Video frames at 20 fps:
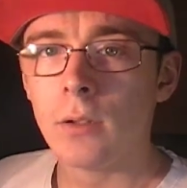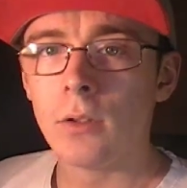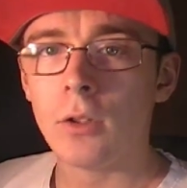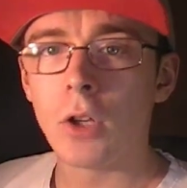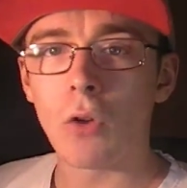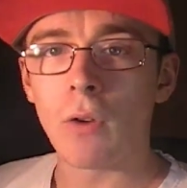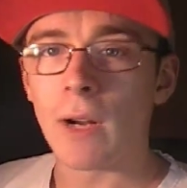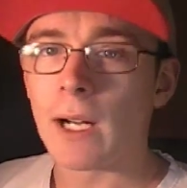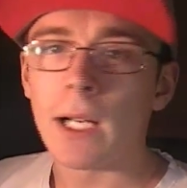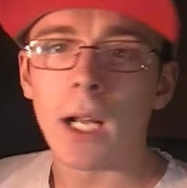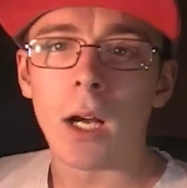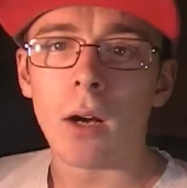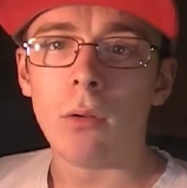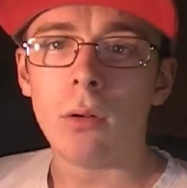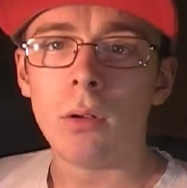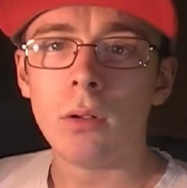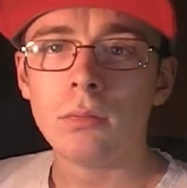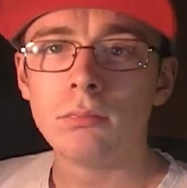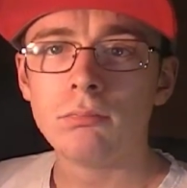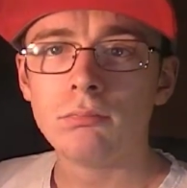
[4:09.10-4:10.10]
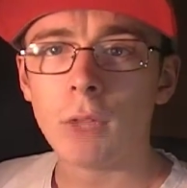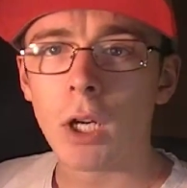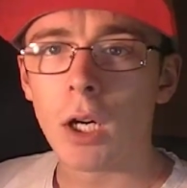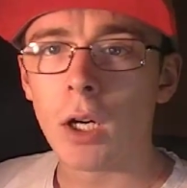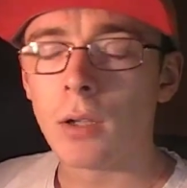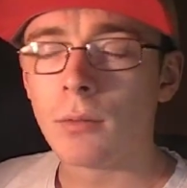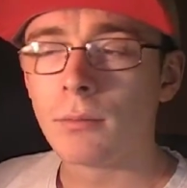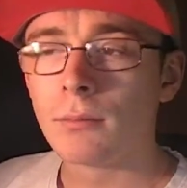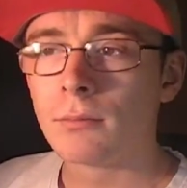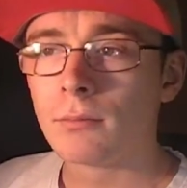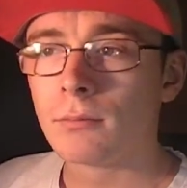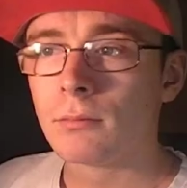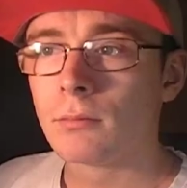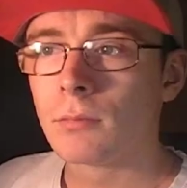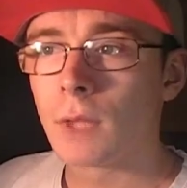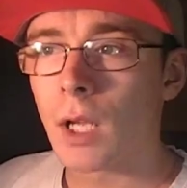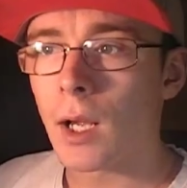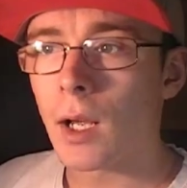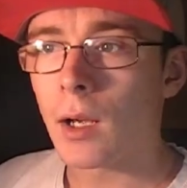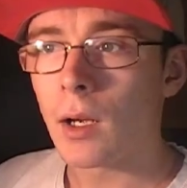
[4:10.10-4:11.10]
Not right now. No,
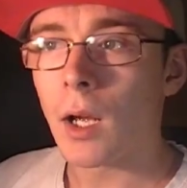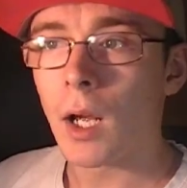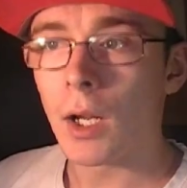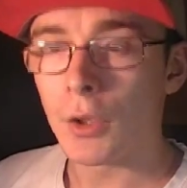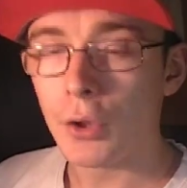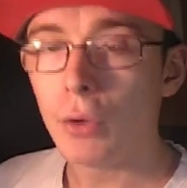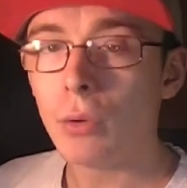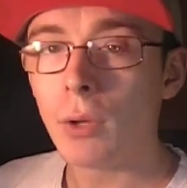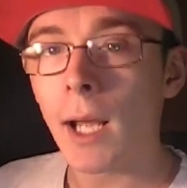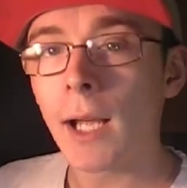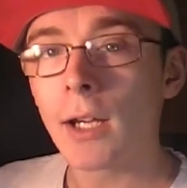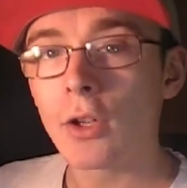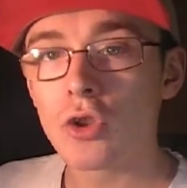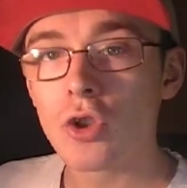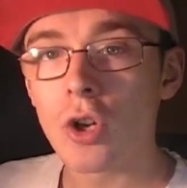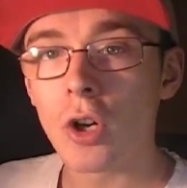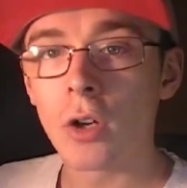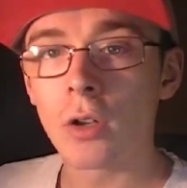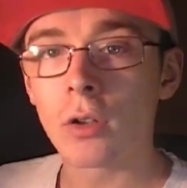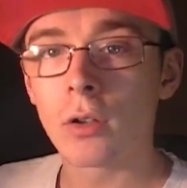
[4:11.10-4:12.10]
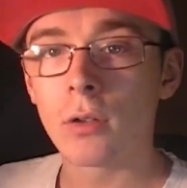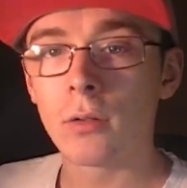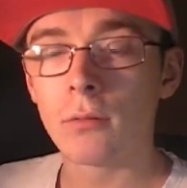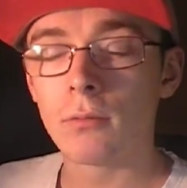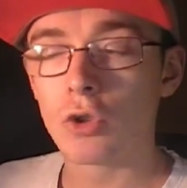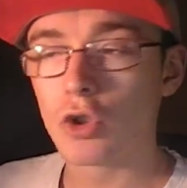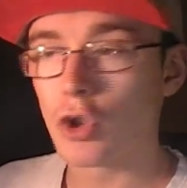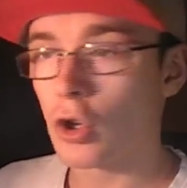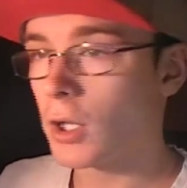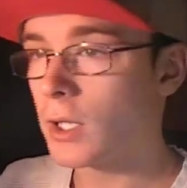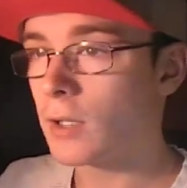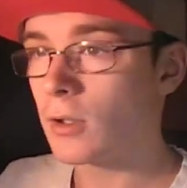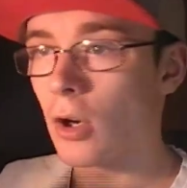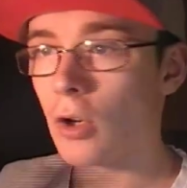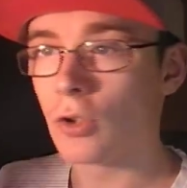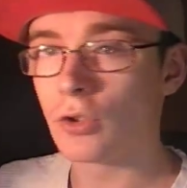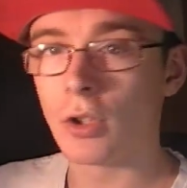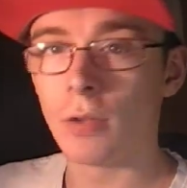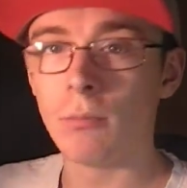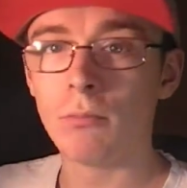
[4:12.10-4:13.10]
I do like Chuck. Chuck is
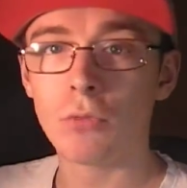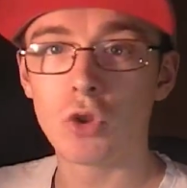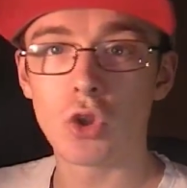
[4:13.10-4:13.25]
awesome.